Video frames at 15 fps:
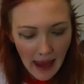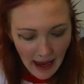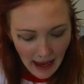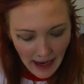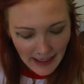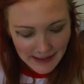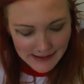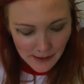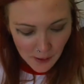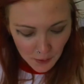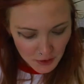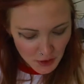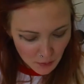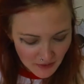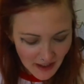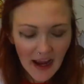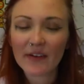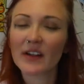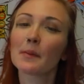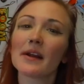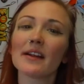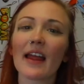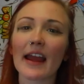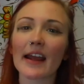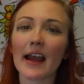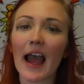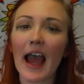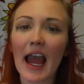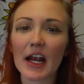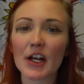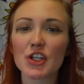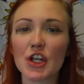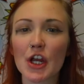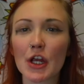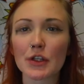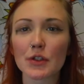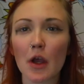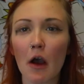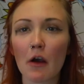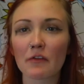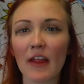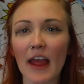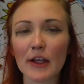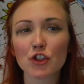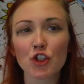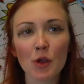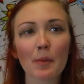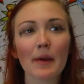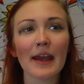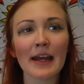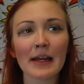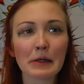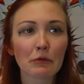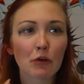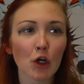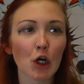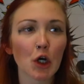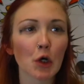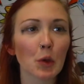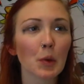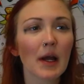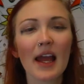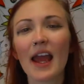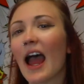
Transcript: And it also would have to be like action, sort of like superhero.